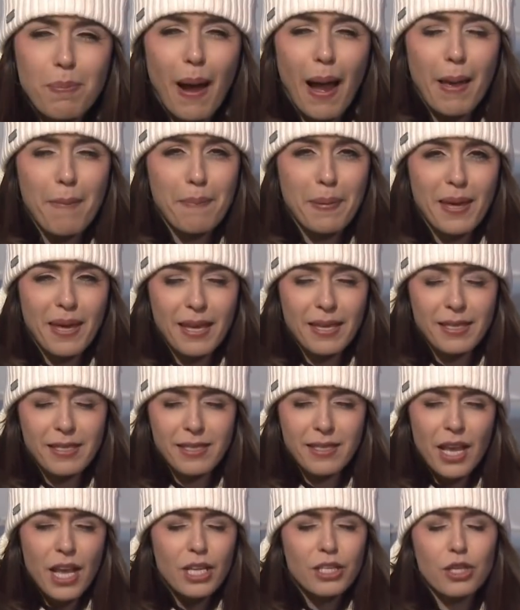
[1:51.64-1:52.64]
by
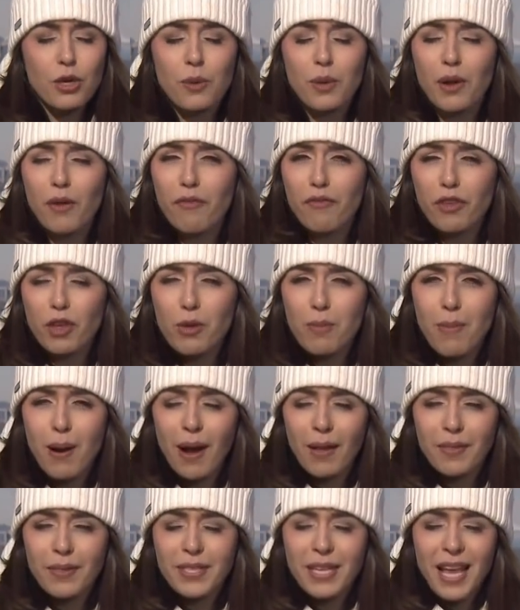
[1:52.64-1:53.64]
piece. So in a few
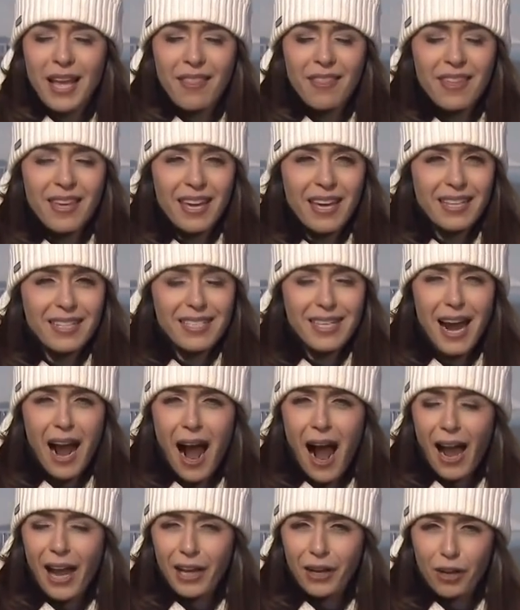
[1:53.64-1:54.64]
months, the
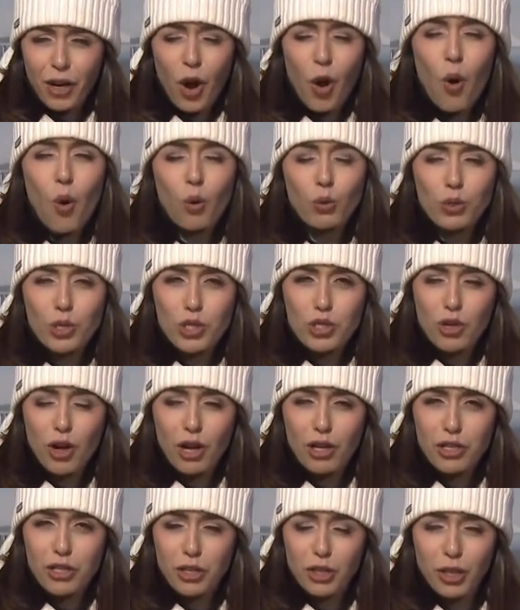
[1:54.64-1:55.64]
entire old
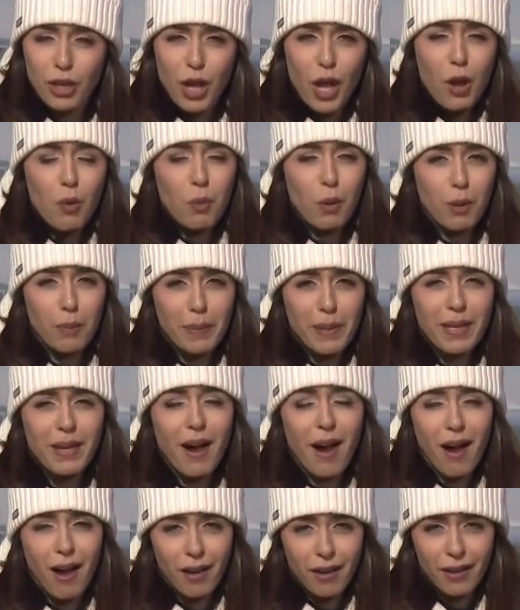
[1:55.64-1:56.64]
structure will be
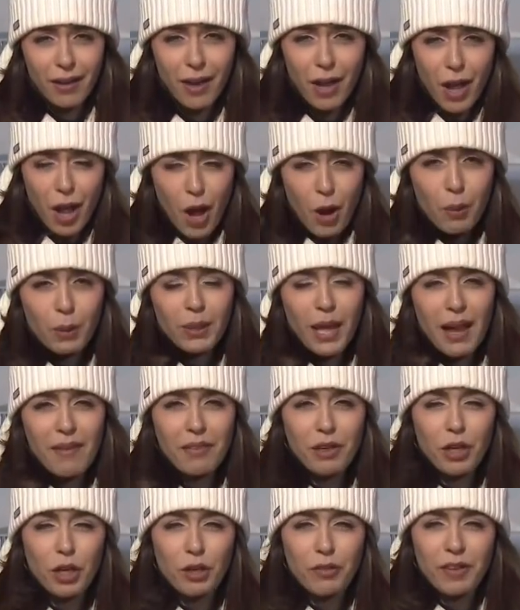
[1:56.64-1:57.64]
gone. We're live
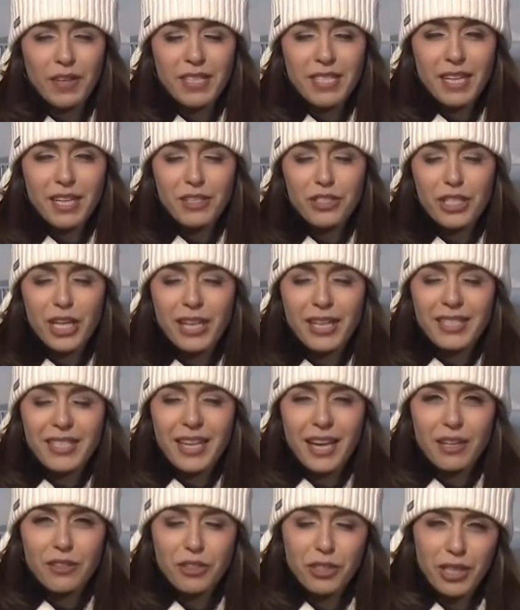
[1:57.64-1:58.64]
in Irvington. Jenna
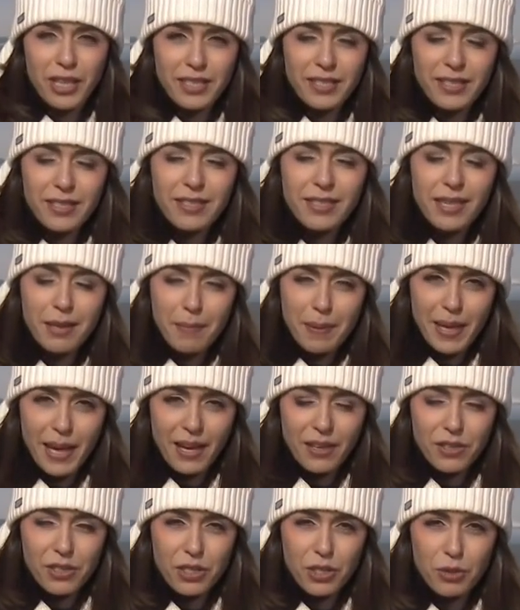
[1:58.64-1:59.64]
DeAngelis,
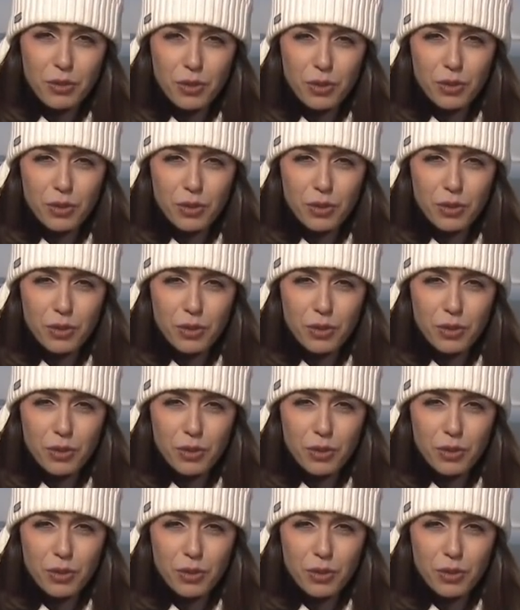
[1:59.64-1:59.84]
CBS 2